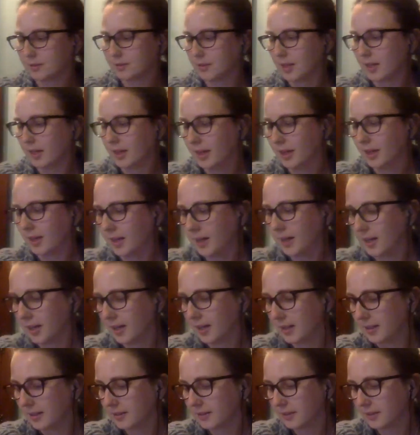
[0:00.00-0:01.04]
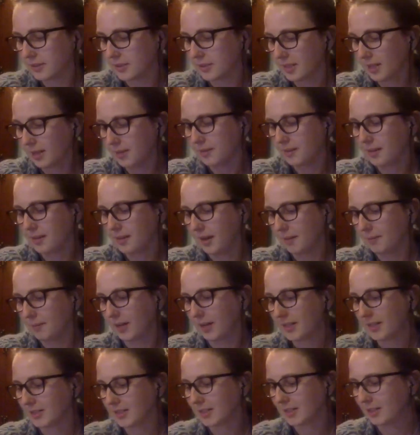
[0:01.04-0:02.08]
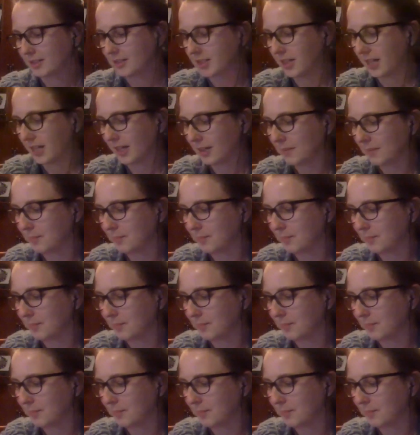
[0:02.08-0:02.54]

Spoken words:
I'm actually going to check